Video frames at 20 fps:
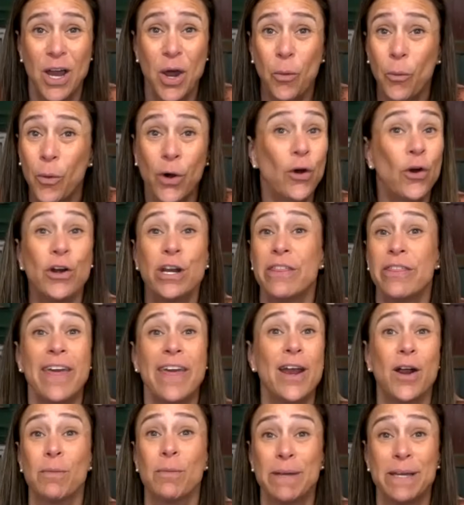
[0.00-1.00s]
We're already
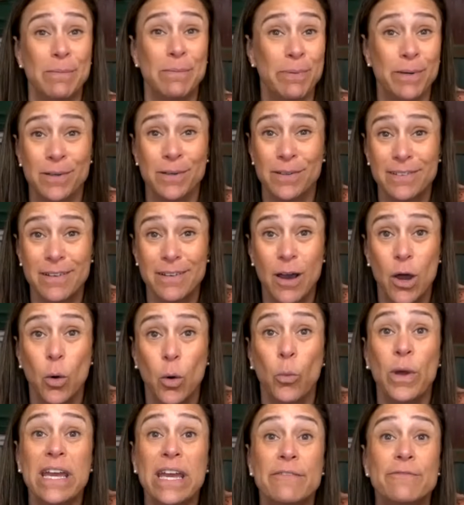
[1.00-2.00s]
there, people.
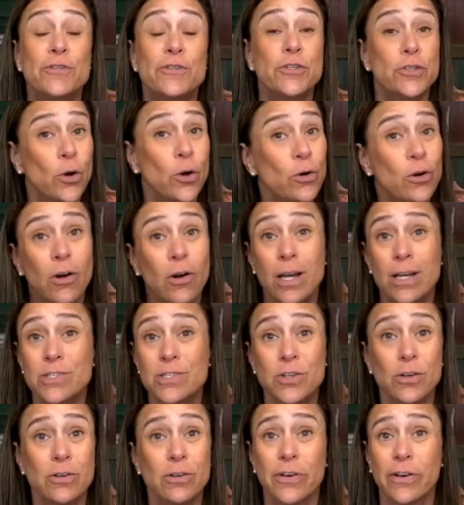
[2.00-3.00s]
We have so crossed
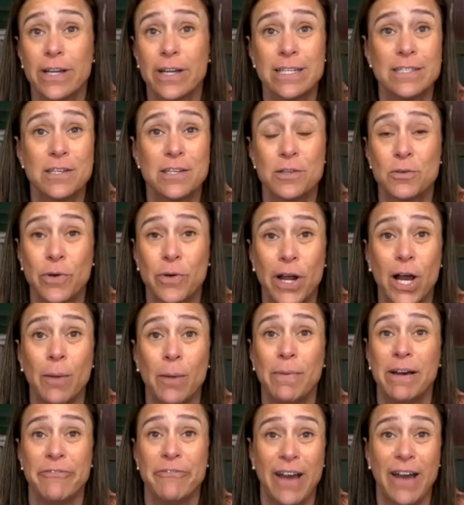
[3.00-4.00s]
over into the
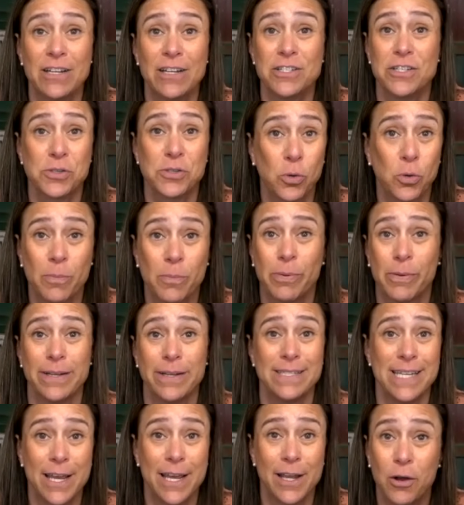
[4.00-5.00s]
realm of fascist
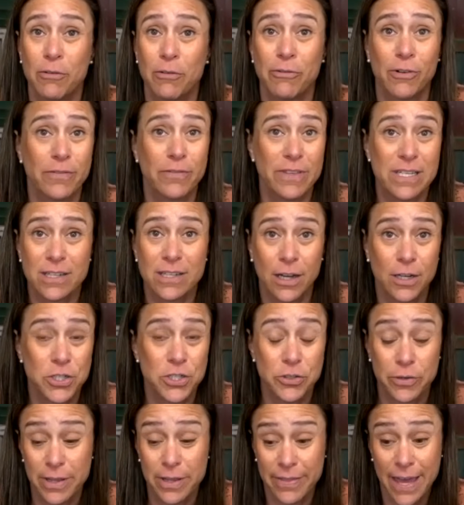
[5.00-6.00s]
corporate takeover of this
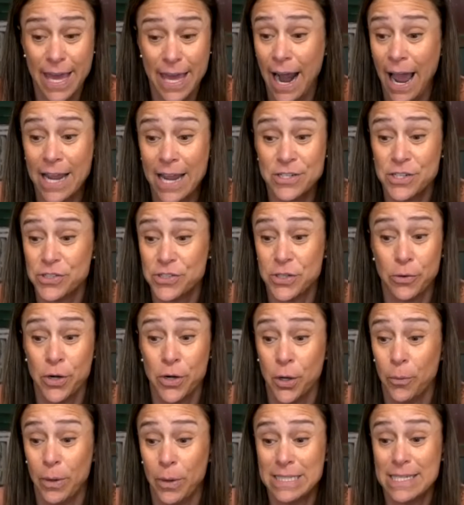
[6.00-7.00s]
country that I just don't
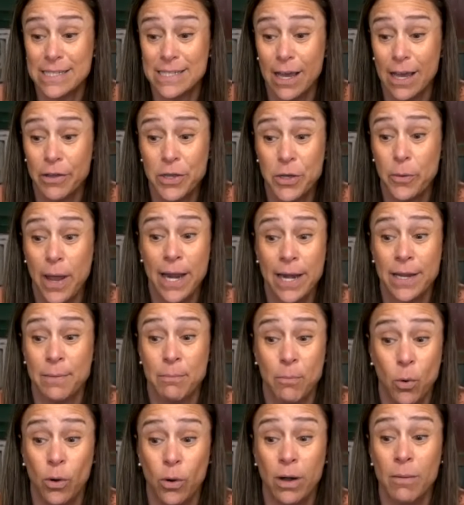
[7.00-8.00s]
know what to tell you
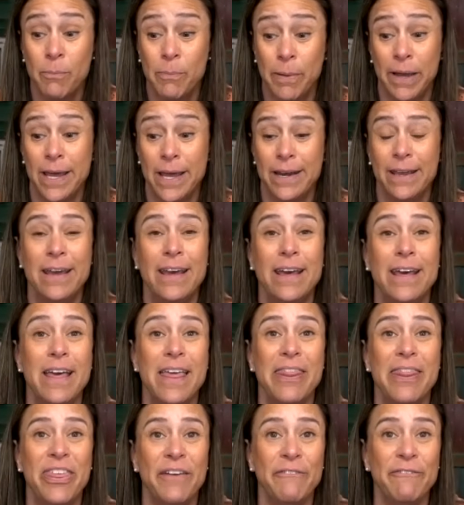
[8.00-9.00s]
anymore. But
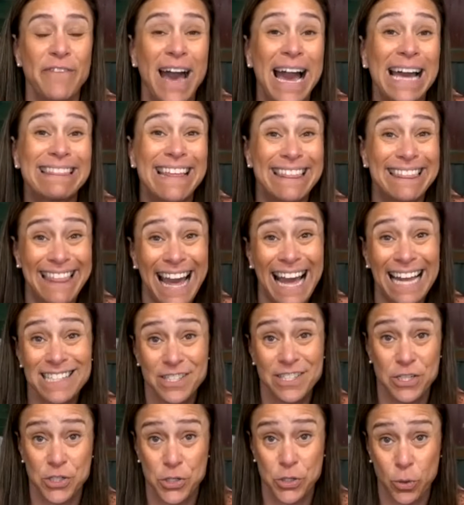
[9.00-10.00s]
the fact that that's
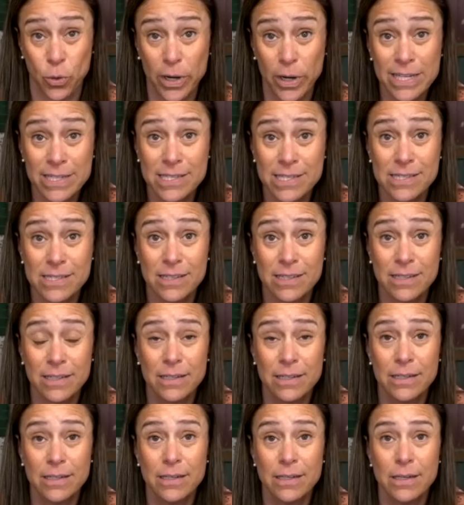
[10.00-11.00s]
the choice,
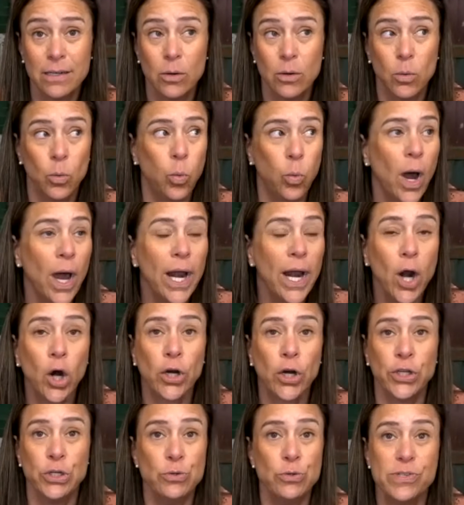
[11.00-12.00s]
what
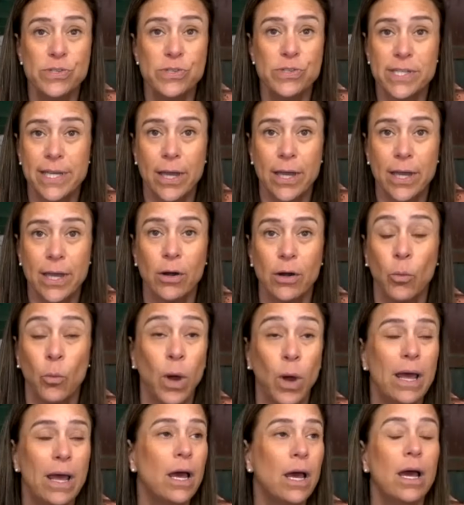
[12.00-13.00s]
are you scared?
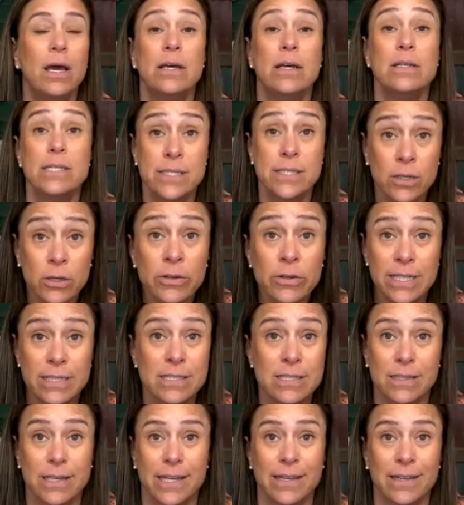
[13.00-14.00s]

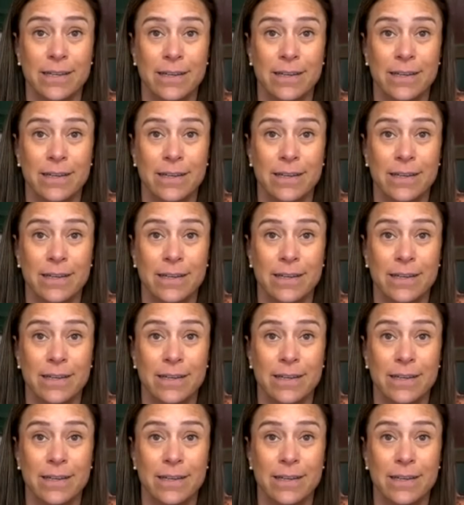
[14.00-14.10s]
Seriously.